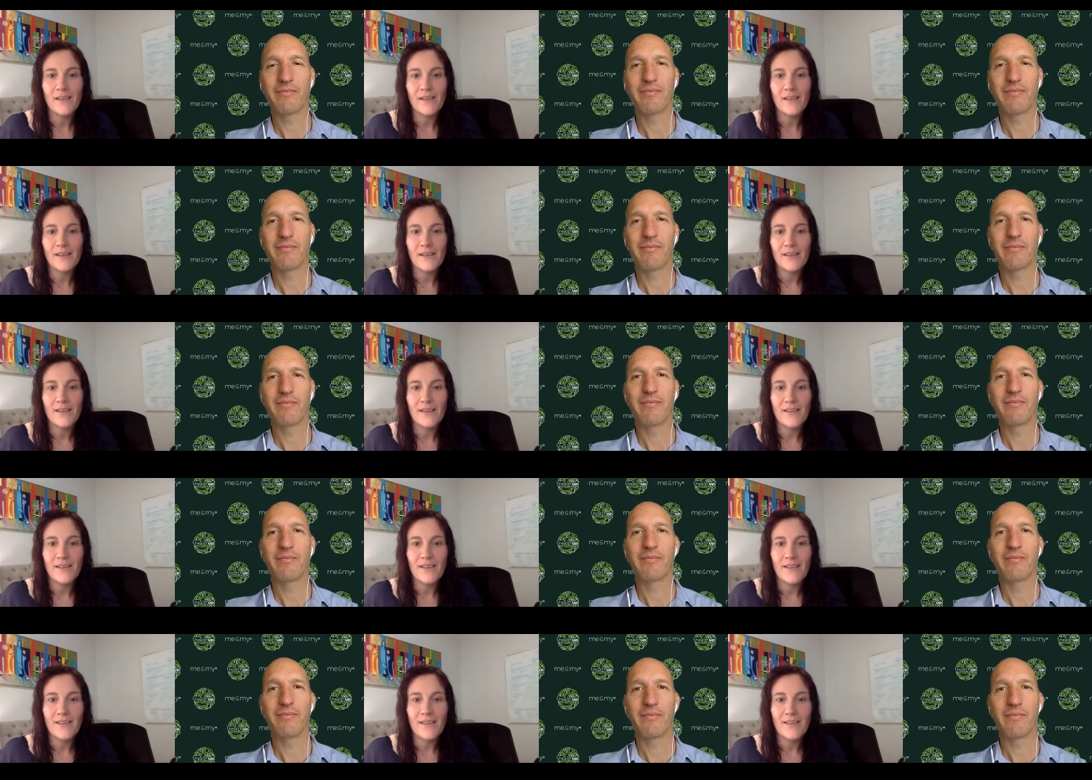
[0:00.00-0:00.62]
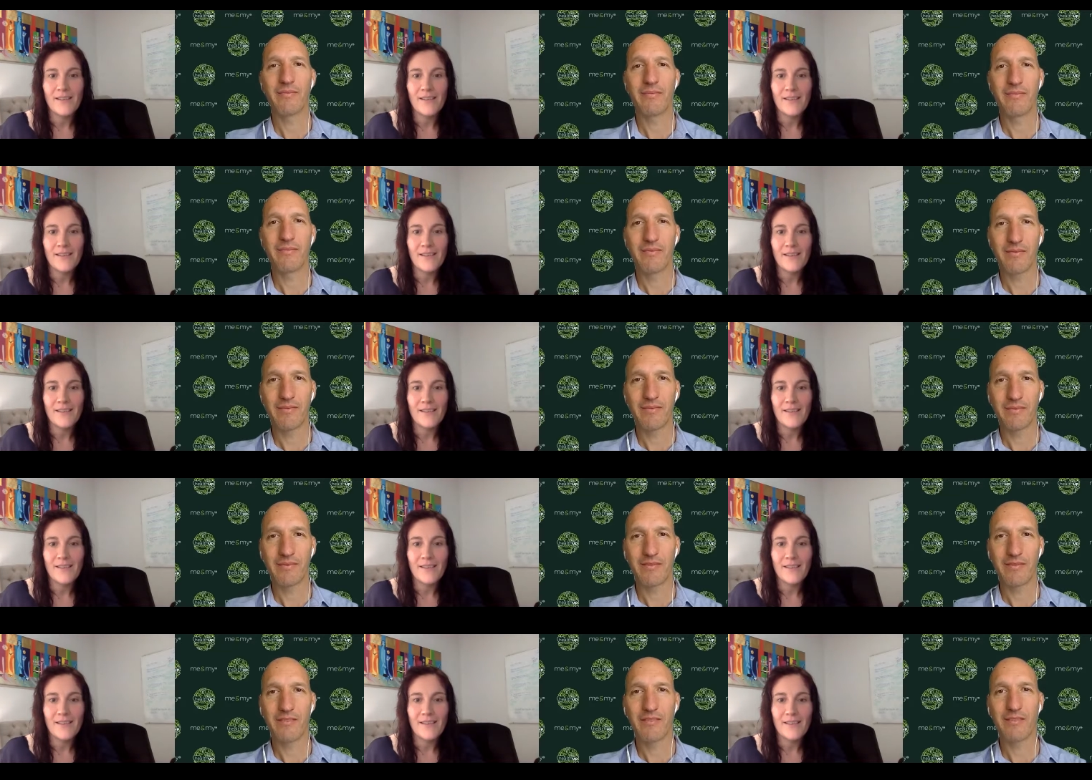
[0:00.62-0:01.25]

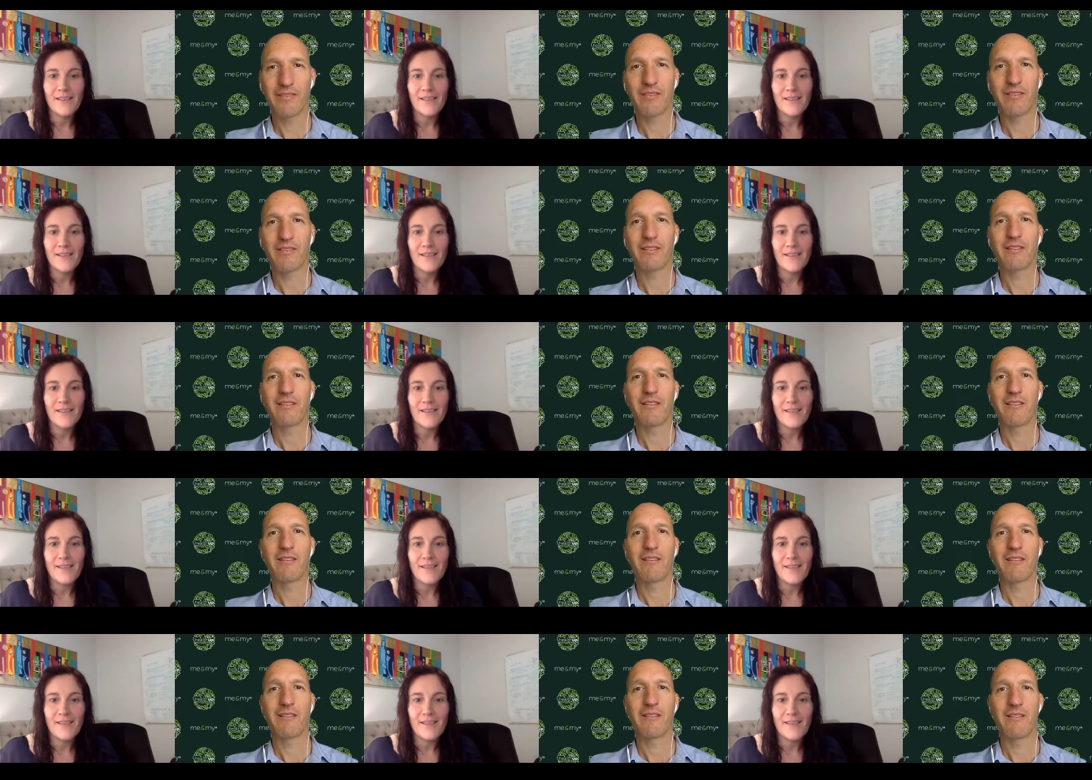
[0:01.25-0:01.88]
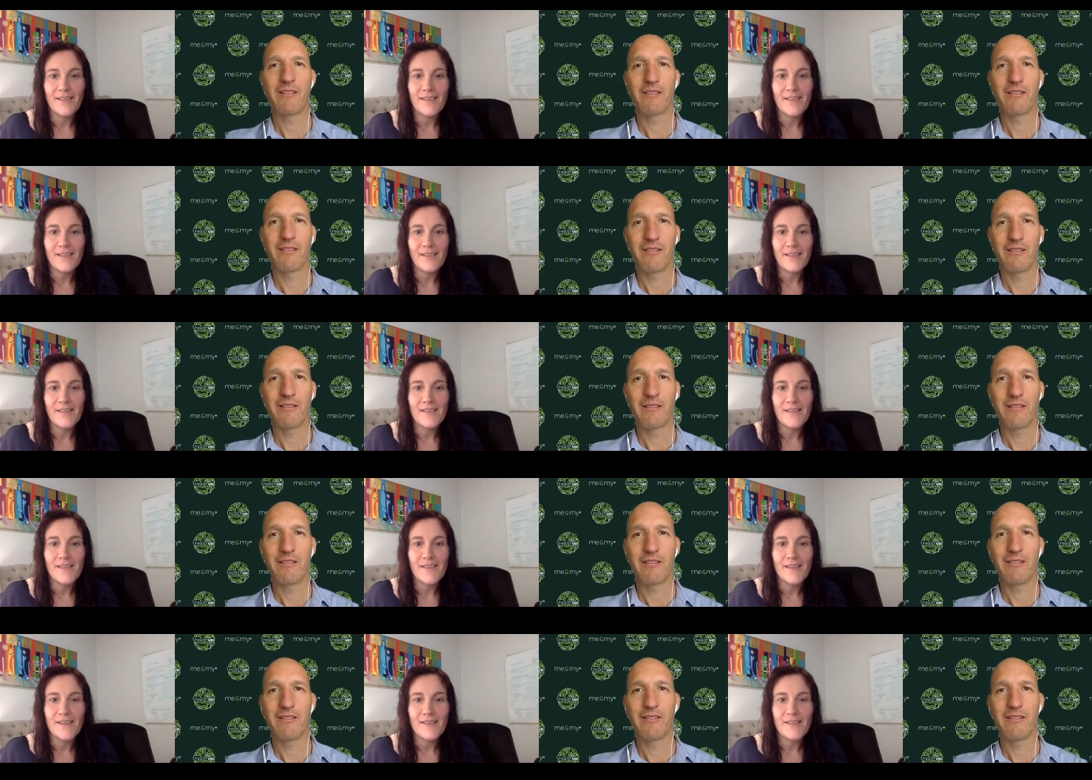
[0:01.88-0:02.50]

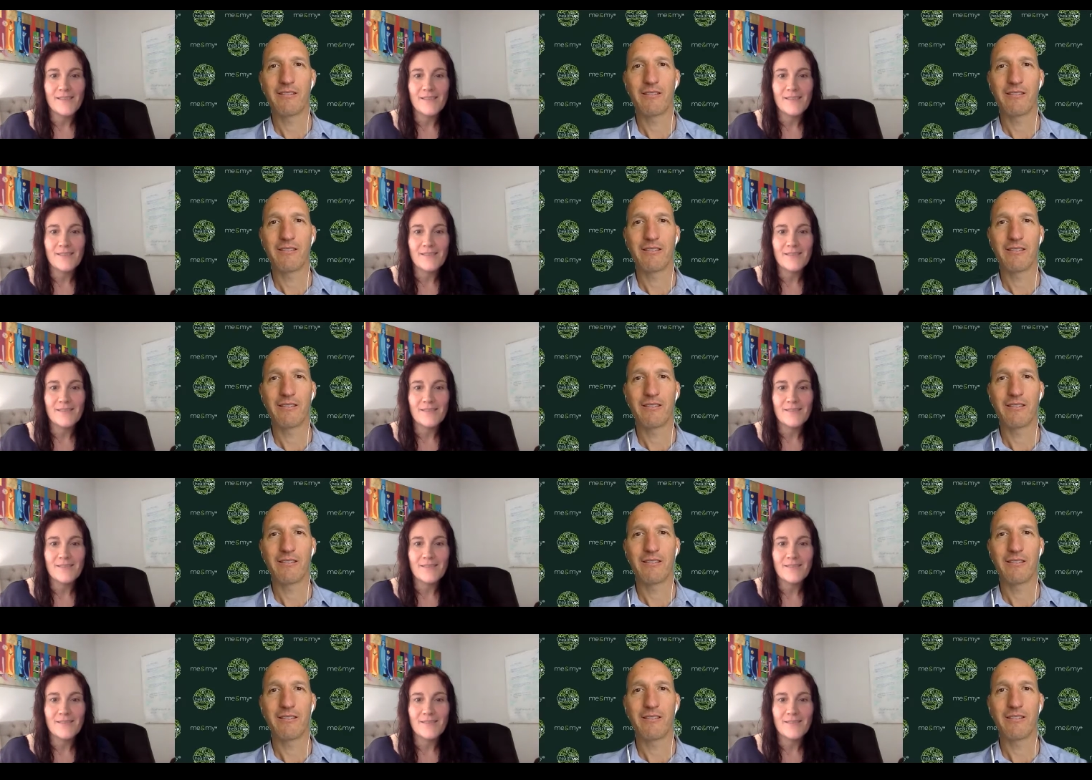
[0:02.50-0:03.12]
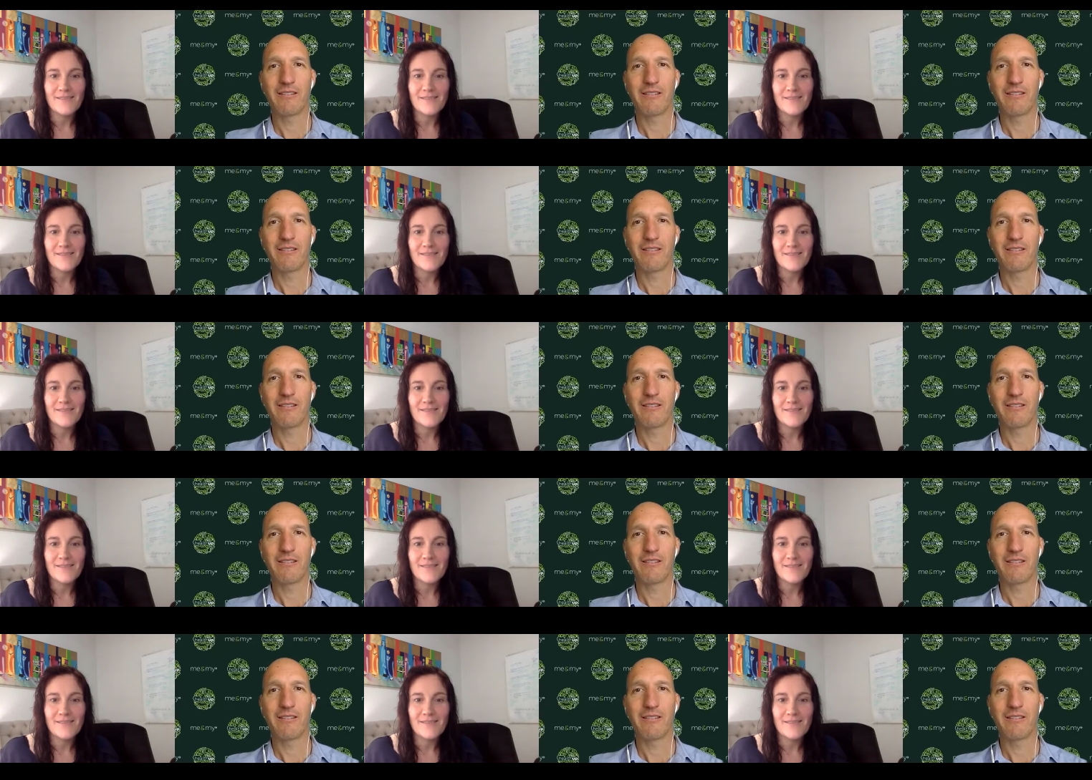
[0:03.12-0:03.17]
No one is speaking in this clip.